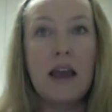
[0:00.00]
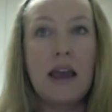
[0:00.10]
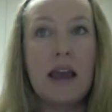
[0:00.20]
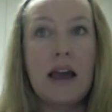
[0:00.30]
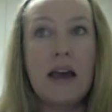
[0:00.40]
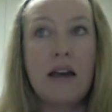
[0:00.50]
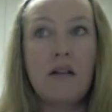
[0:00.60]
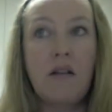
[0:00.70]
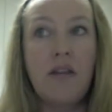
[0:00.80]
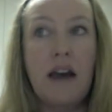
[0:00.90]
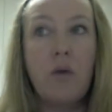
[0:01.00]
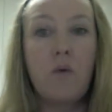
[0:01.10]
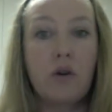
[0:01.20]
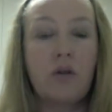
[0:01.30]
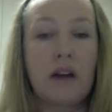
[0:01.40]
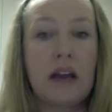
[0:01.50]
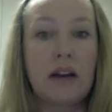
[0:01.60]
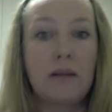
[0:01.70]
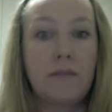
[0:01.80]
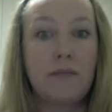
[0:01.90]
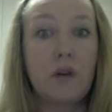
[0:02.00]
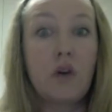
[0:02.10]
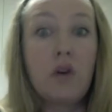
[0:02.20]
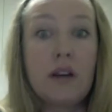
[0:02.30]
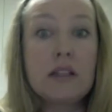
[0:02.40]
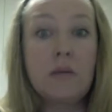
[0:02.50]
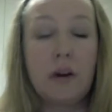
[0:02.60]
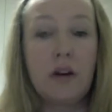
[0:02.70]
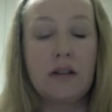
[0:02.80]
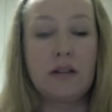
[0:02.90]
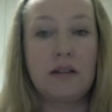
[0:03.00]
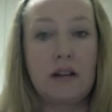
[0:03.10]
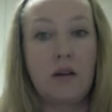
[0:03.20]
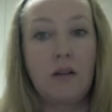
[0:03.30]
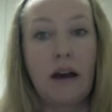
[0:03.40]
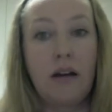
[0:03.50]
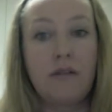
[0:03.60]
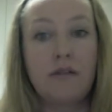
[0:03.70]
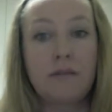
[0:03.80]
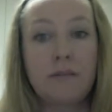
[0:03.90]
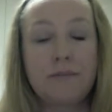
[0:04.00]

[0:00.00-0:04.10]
and that will create good experiences in your life.